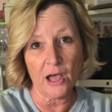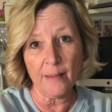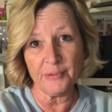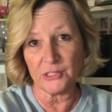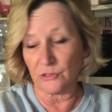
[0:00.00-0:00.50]

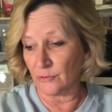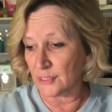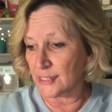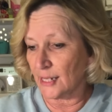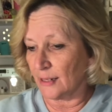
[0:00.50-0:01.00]
copy store
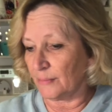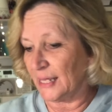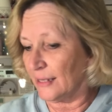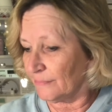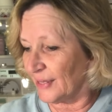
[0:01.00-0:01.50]
was telling
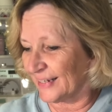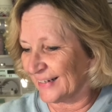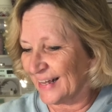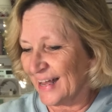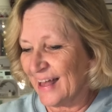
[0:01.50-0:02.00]
me
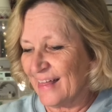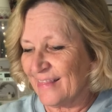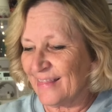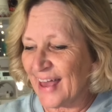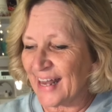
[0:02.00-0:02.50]

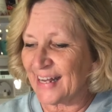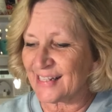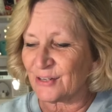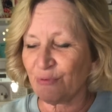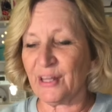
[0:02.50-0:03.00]
that
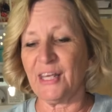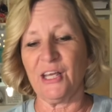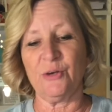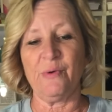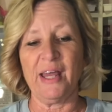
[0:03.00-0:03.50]
it's a really
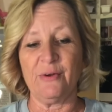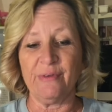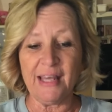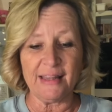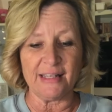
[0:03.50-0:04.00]
good way to
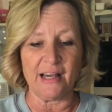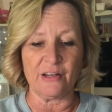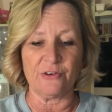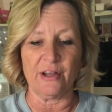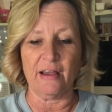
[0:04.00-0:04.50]
read the
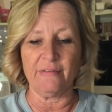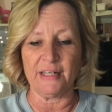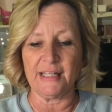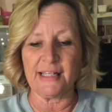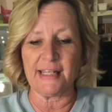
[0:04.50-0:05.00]
Doctrine and
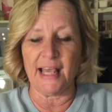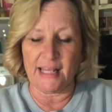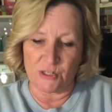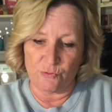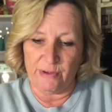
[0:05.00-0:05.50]
Covenants
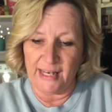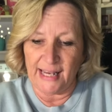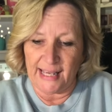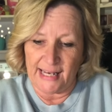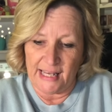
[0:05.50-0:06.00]
is
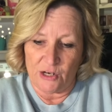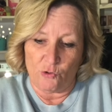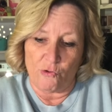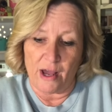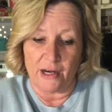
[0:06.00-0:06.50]
reading it in
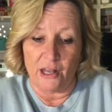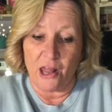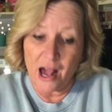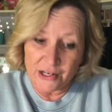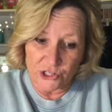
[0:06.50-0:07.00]

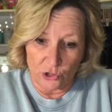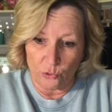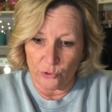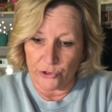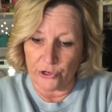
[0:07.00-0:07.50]
chronological
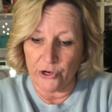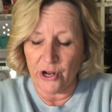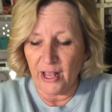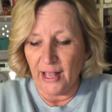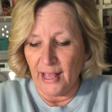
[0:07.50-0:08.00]
order,
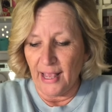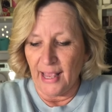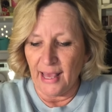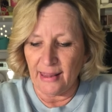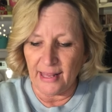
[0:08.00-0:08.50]

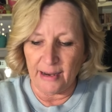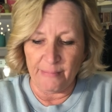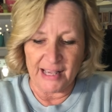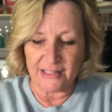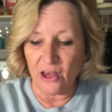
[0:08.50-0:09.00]
and that it
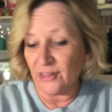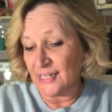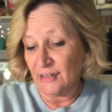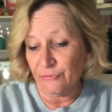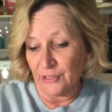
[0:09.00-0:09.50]
makes all the
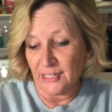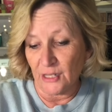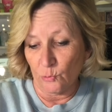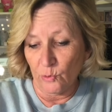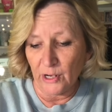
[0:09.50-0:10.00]
difference in
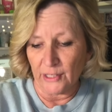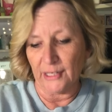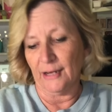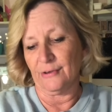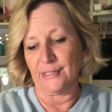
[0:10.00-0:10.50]
the world.
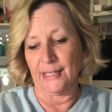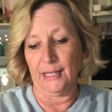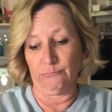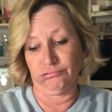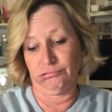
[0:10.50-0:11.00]
And I was
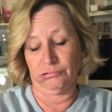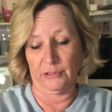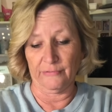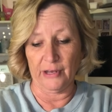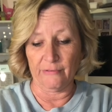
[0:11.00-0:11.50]
like,
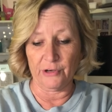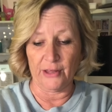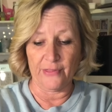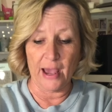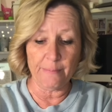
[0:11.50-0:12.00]
I've never
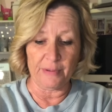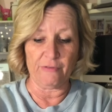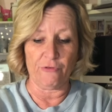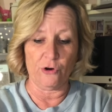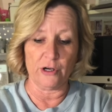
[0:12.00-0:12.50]
done that
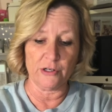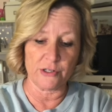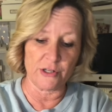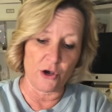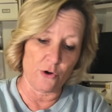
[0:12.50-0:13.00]
before,
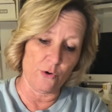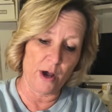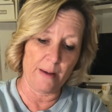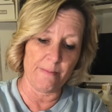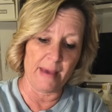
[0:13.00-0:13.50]
so
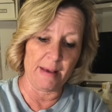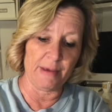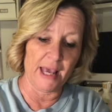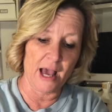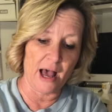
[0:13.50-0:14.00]

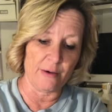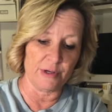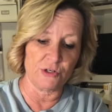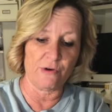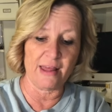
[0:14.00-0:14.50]
maybe I
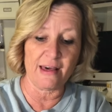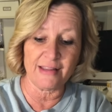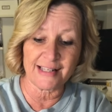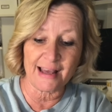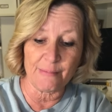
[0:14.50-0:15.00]
would try that
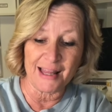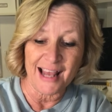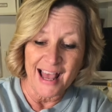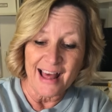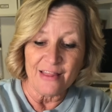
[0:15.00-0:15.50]
this time. And
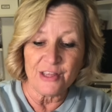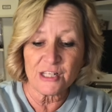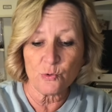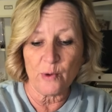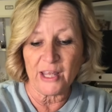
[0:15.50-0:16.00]

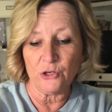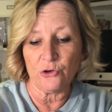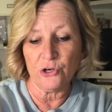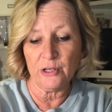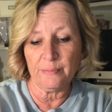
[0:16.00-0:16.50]
this way you
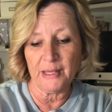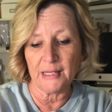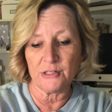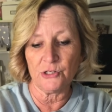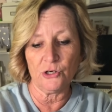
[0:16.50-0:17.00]
could,
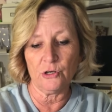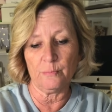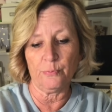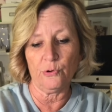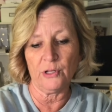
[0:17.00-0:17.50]
because you
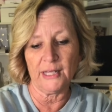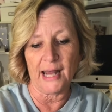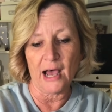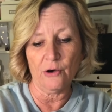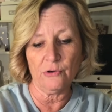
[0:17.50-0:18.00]
could pull it
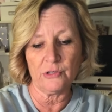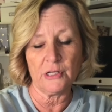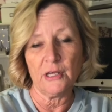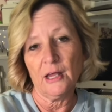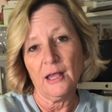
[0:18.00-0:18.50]
out
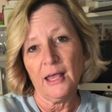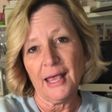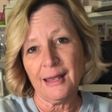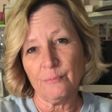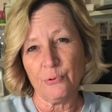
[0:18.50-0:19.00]

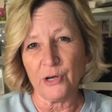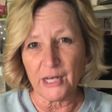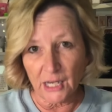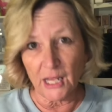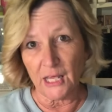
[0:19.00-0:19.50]
and put
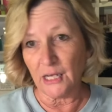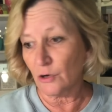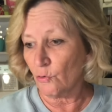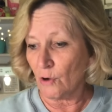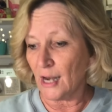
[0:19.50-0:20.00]
it
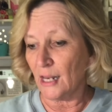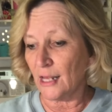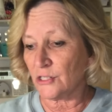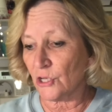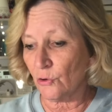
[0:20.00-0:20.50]
in
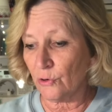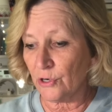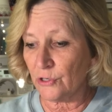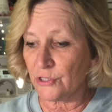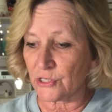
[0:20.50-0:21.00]
chronological
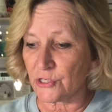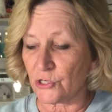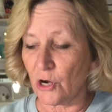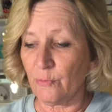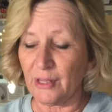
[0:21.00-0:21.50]
order to
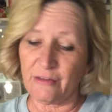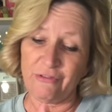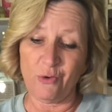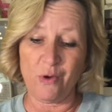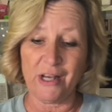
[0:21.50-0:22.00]
start with
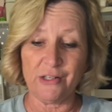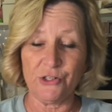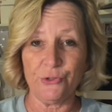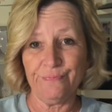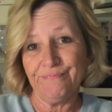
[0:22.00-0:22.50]
if you wanted
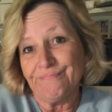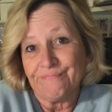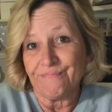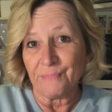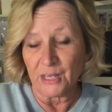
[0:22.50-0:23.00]
to.
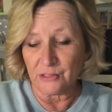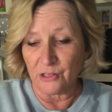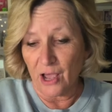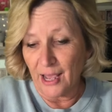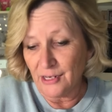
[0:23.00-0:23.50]

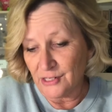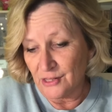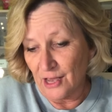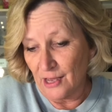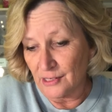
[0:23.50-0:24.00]
So I just
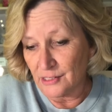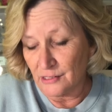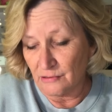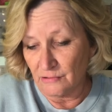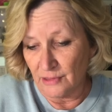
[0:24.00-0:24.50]
thought
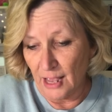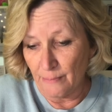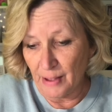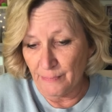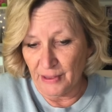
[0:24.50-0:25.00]

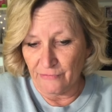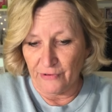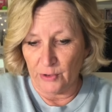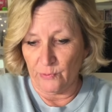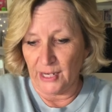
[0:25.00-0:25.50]
that might be a
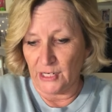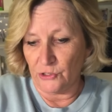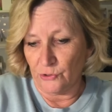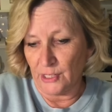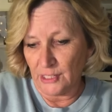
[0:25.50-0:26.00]
fun way to
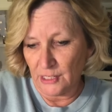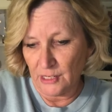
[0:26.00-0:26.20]
do it.